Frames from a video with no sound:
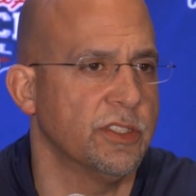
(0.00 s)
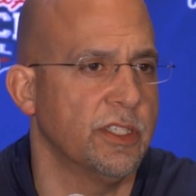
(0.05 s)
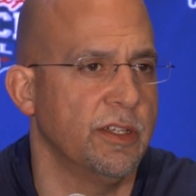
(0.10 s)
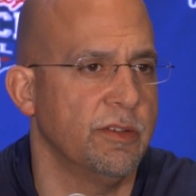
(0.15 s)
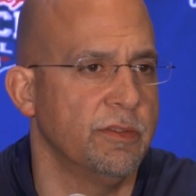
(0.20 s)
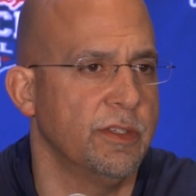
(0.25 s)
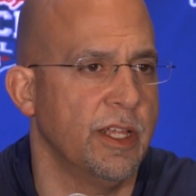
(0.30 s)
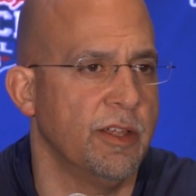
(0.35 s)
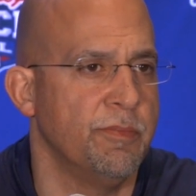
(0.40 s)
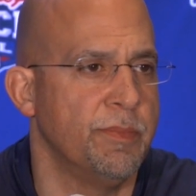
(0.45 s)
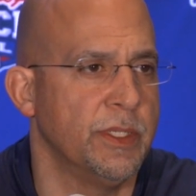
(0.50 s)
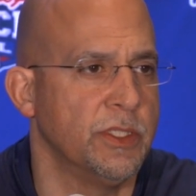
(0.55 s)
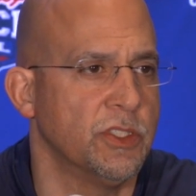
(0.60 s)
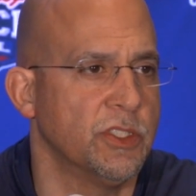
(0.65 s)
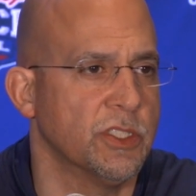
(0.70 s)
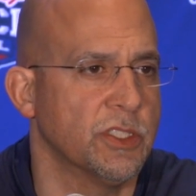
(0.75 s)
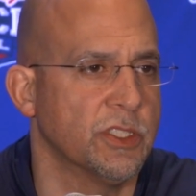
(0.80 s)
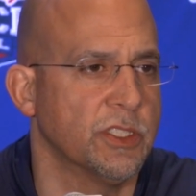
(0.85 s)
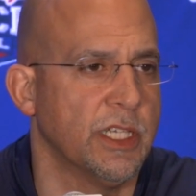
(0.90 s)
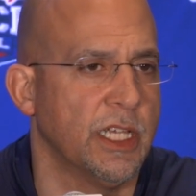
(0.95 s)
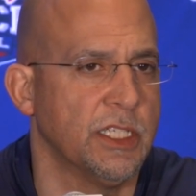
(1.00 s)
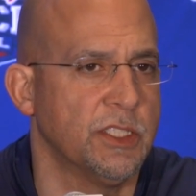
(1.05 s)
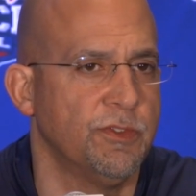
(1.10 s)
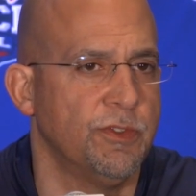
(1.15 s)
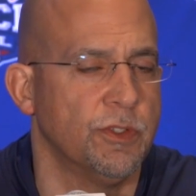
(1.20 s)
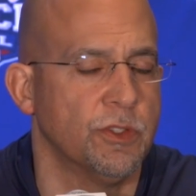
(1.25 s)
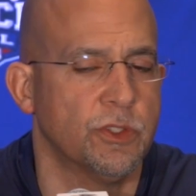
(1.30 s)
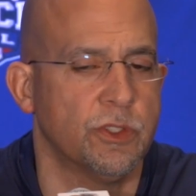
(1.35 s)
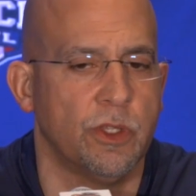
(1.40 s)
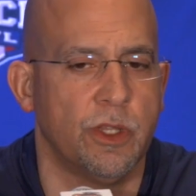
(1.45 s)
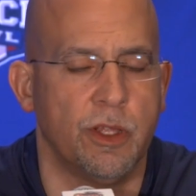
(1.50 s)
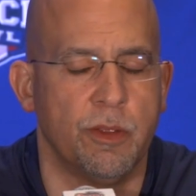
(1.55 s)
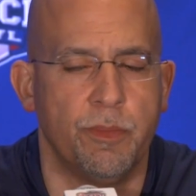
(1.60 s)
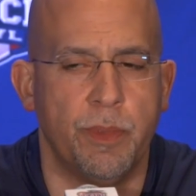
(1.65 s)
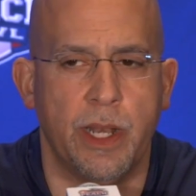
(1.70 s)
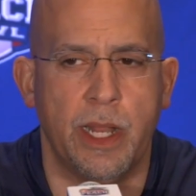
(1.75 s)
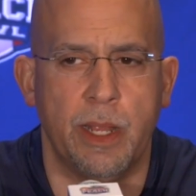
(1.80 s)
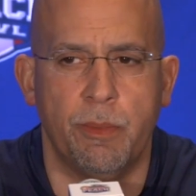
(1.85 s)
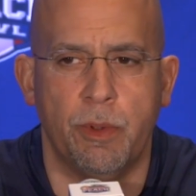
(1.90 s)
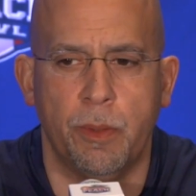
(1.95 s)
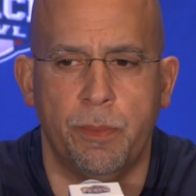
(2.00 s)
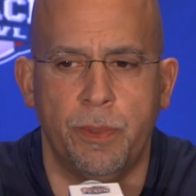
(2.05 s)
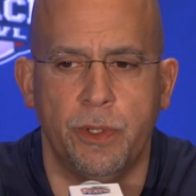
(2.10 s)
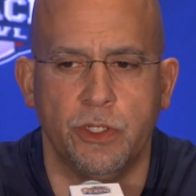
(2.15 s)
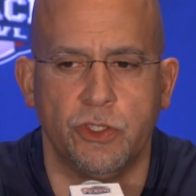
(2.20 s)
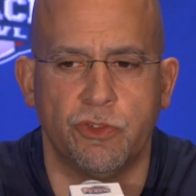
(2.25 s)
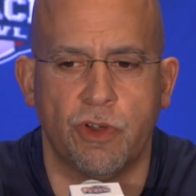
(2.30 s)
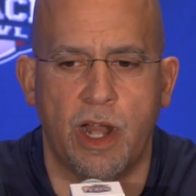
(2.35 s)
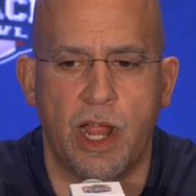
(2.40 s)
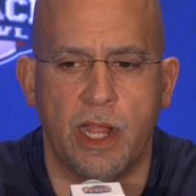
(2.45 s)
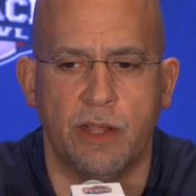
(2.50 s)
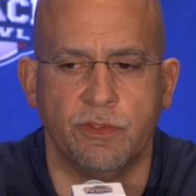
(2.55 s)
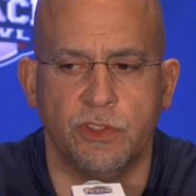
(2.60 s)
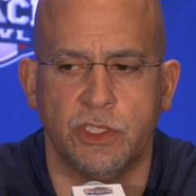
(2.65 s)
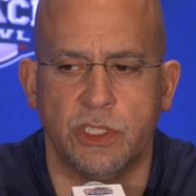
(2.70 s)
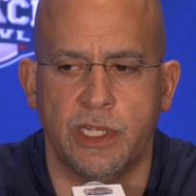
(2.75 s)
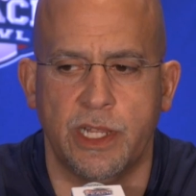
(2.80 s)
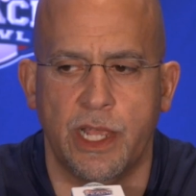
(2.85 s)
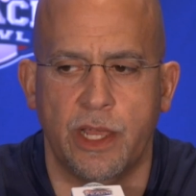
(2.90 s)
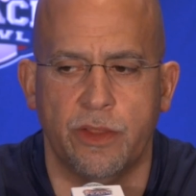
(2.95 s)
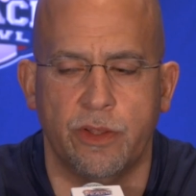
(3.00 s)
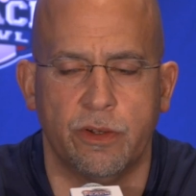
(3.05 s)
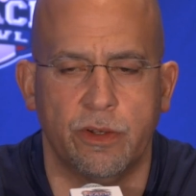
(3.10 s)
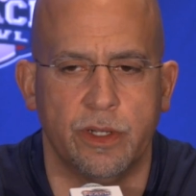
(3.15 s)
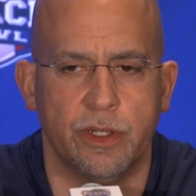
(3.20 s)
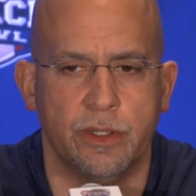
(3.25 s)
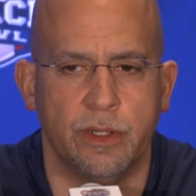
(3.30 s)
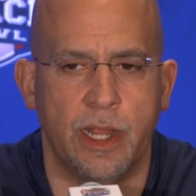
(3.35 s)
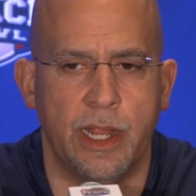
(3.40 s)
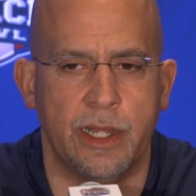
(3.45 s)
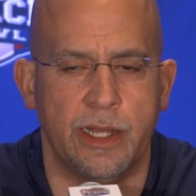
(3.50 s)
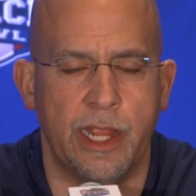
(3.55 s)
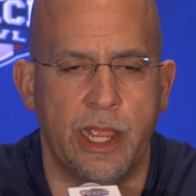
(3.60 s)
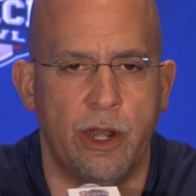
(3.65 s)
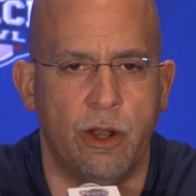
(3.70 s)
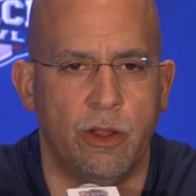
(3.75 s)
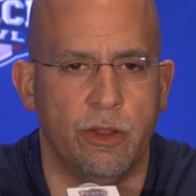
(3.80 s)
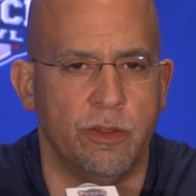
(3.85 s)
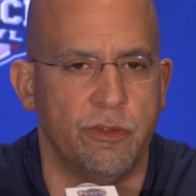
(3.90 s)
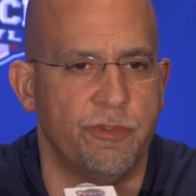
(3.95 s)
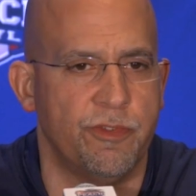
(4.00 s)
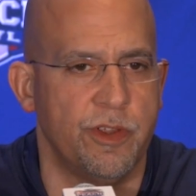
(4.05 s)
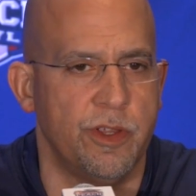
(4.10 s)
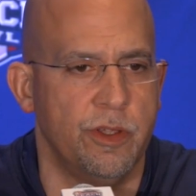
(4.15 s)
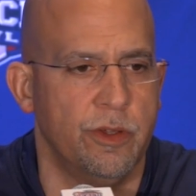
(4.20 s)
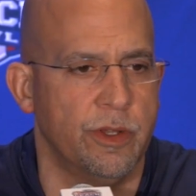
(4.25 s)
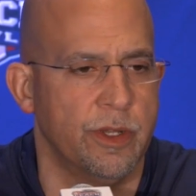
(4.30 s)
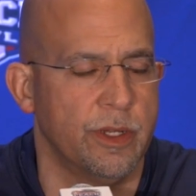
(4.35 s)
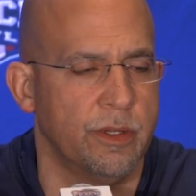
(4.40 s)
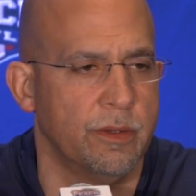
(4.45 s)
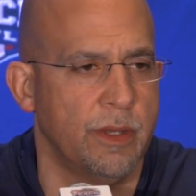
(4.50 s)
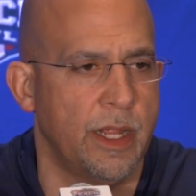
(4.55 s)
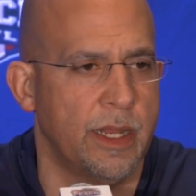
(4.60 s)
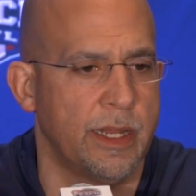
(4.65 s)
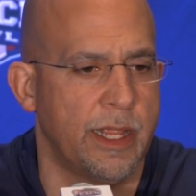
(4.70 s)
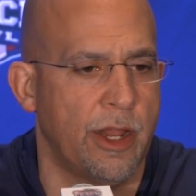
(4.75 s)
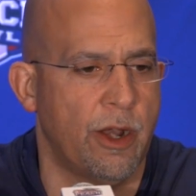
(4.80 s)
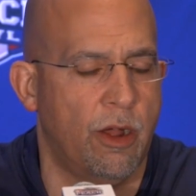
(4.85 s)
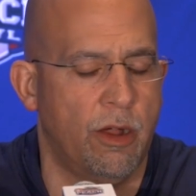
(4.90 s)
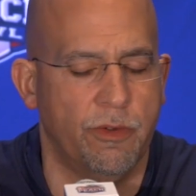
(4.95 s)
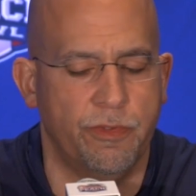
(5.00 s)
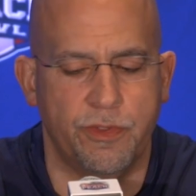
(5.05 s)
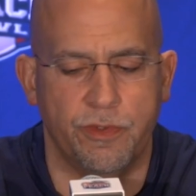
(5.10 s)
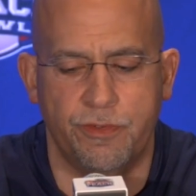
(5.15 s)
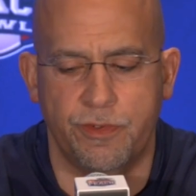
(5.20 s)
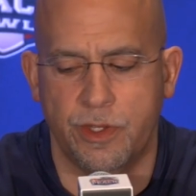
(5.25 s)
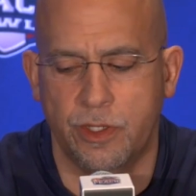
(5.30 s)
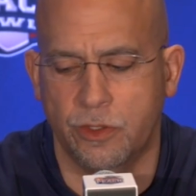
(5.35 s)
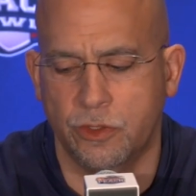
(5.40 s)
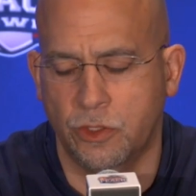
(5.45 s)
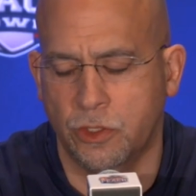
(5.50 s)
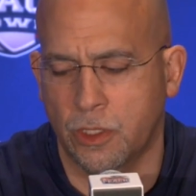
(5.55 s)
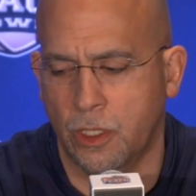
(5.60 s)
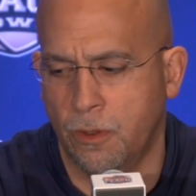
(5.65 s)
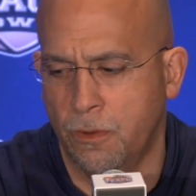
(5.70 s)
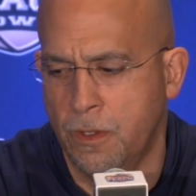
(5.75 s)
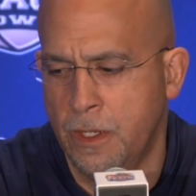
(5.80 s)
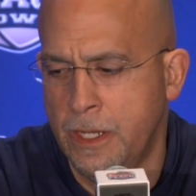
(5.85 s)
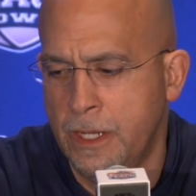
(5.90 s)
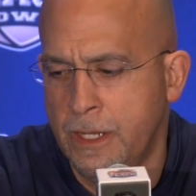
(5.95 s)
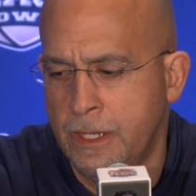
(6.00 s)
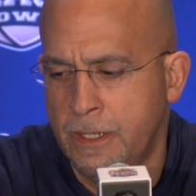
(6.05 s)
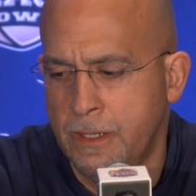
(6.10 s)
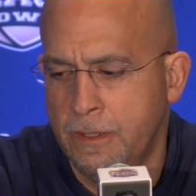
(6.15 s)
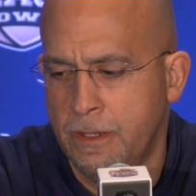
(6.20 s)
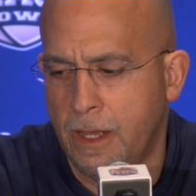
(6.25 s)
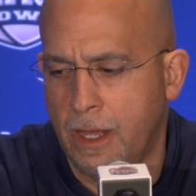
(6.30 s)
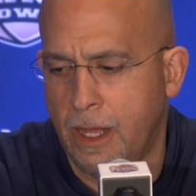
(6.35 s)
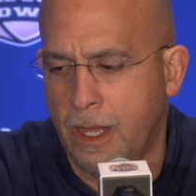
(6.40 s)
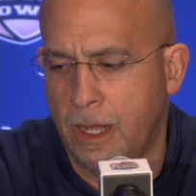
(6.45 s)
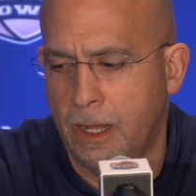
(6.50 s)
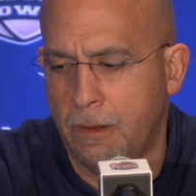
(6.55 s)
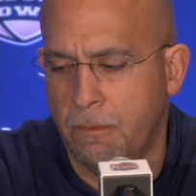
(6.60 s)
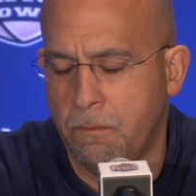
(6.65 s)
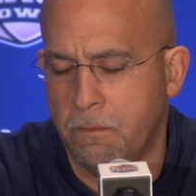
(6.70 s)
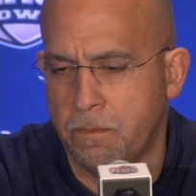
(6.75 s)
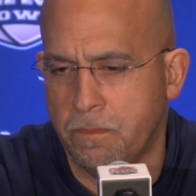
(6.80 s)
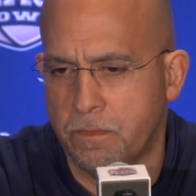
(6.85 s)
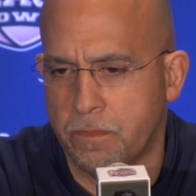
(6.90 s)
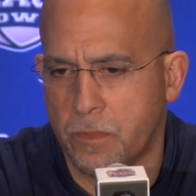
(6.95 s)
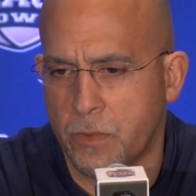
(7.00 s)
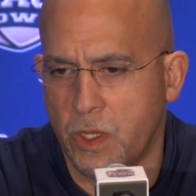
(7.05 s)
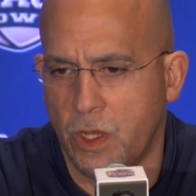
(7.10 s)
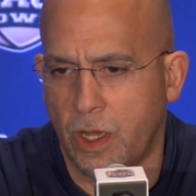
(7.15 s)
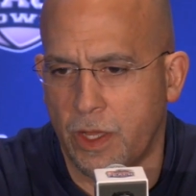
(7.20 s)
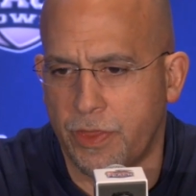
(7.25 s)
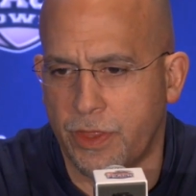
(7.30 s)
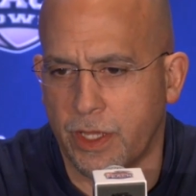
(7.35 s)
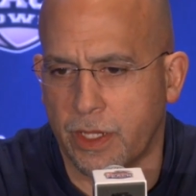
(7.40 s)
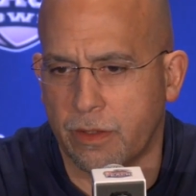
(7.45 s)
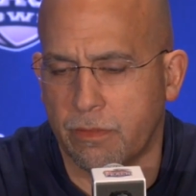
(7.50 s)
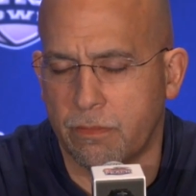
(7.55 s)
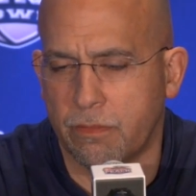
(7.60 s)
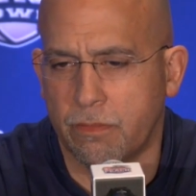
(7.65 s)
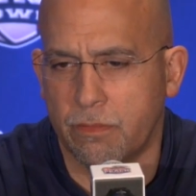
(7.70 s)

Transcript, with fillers: They've, they've been successful, so they've been able to put drives together and, and get on the field and, and get off the field. So, um, you know, I think